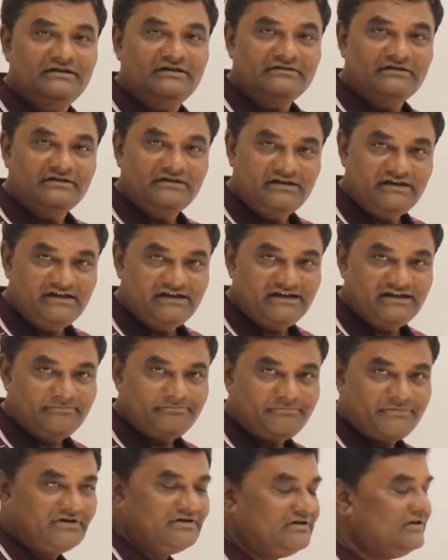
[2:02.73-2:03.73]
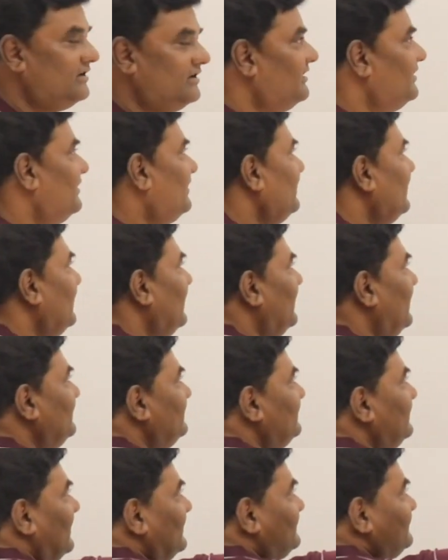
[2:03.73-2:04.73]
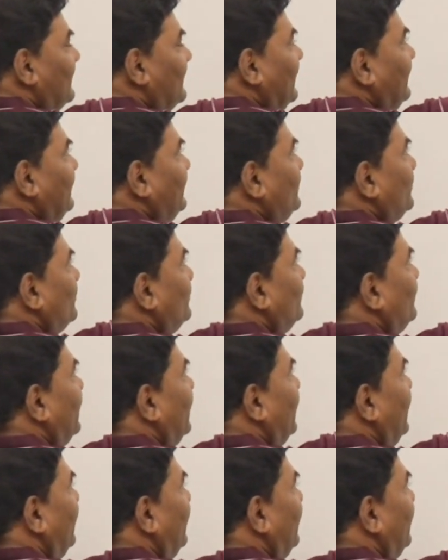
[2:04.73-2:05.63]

in a heap and assign to